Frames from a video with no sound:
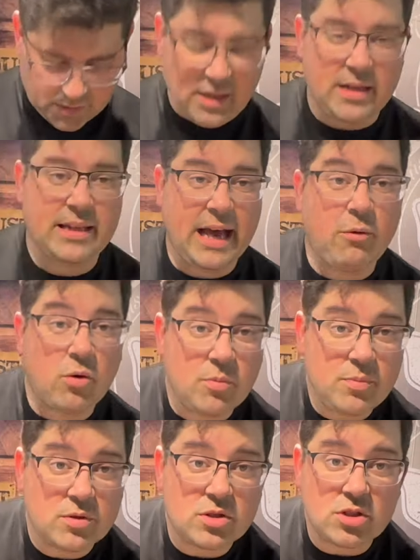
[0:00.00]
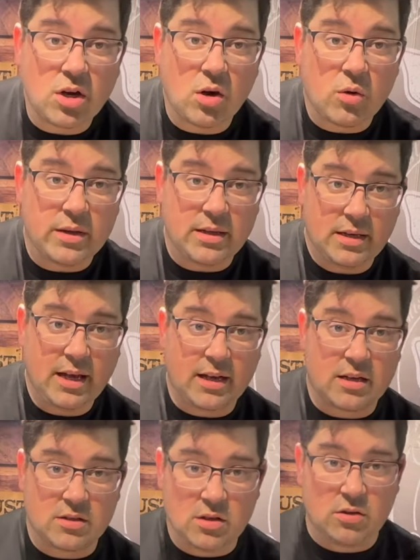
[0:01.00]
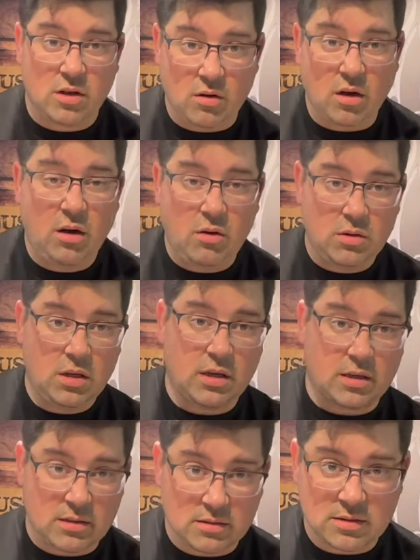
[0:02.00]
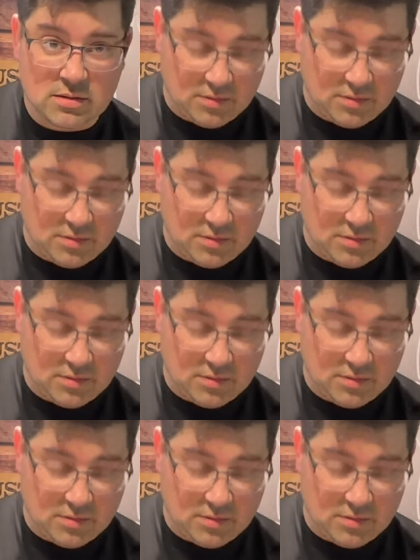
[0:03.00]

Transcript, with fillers: and that will show in the neck and you'll know oh look it's